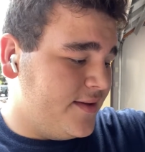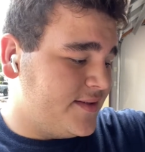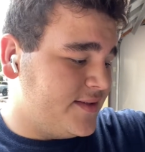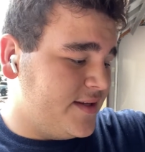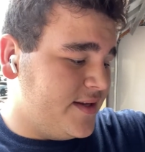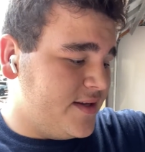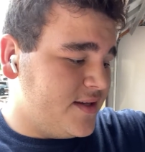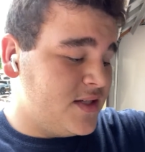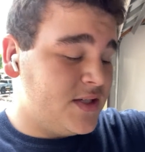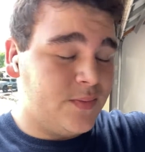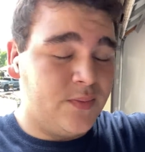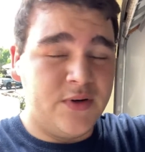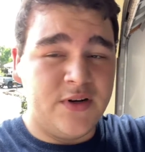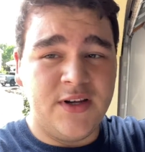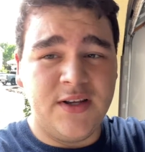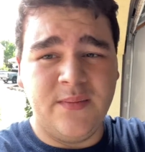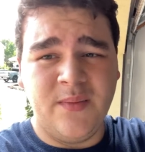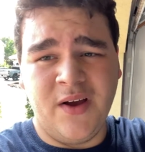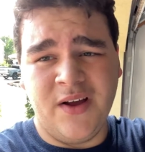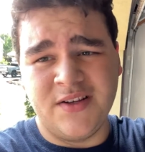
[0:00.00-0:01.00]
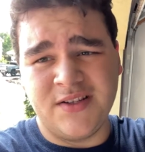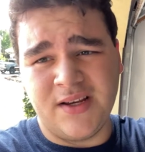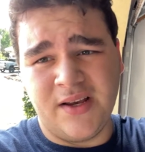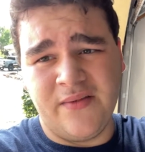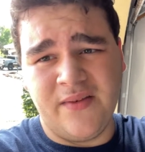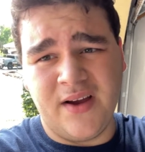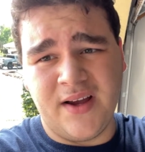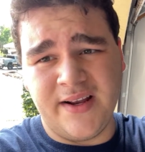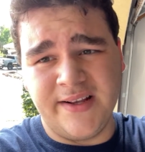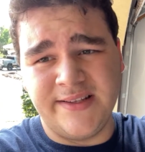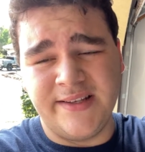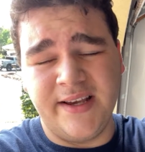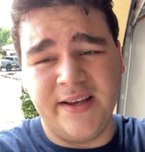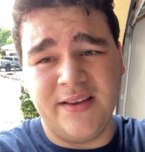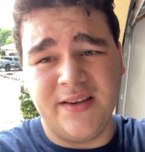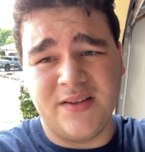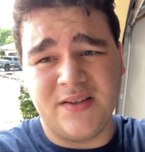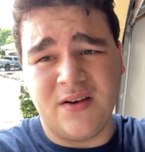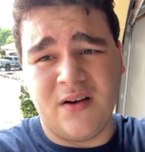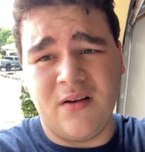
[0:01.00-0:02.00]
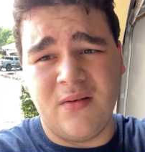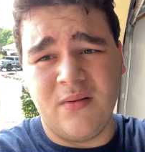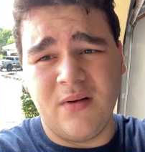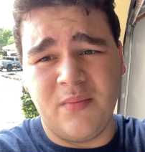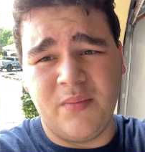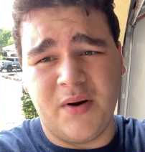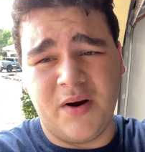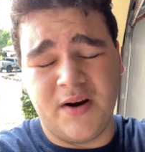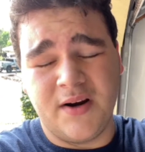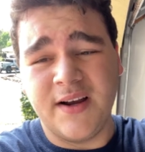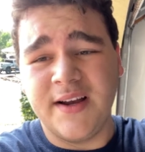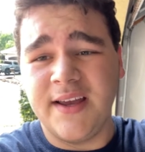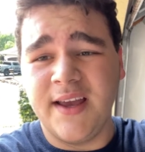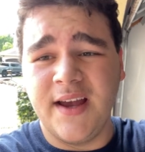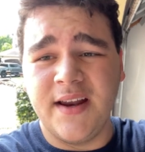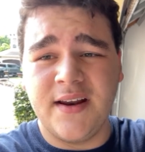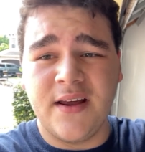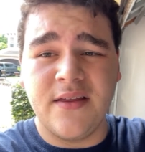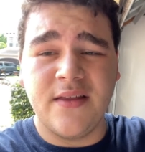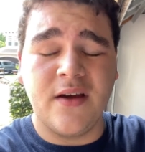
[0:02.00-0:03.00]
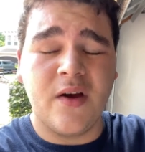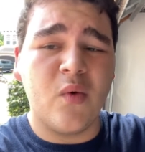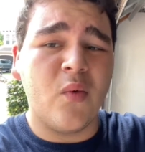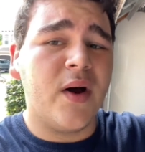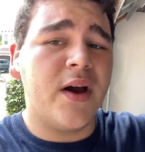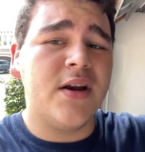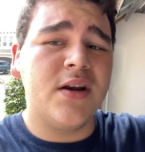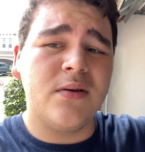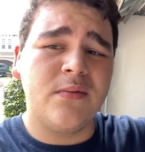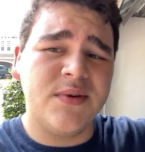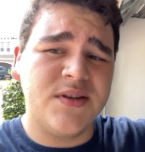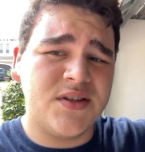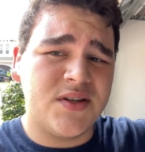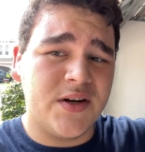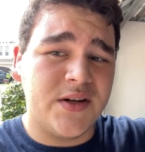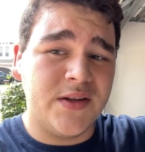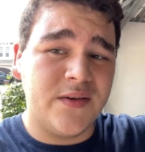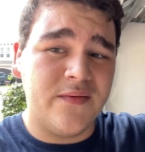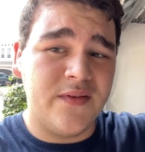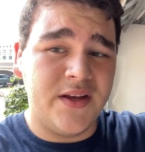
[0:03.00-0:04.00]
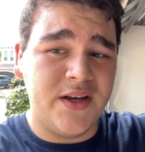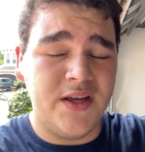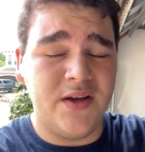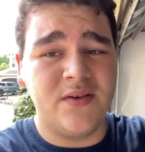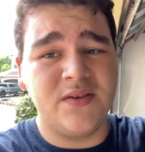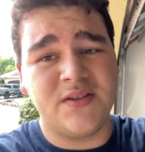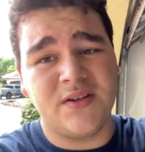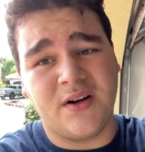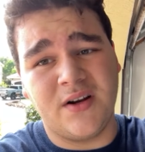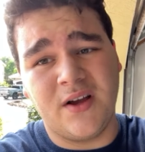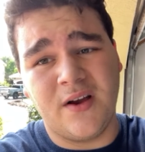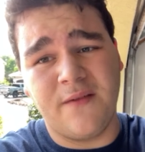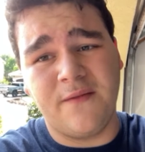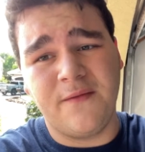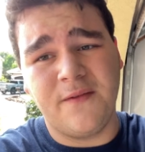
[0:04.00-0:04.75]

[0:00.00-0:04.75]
since pretty much I've got to take this all apart again, I thought why not restart the video, start off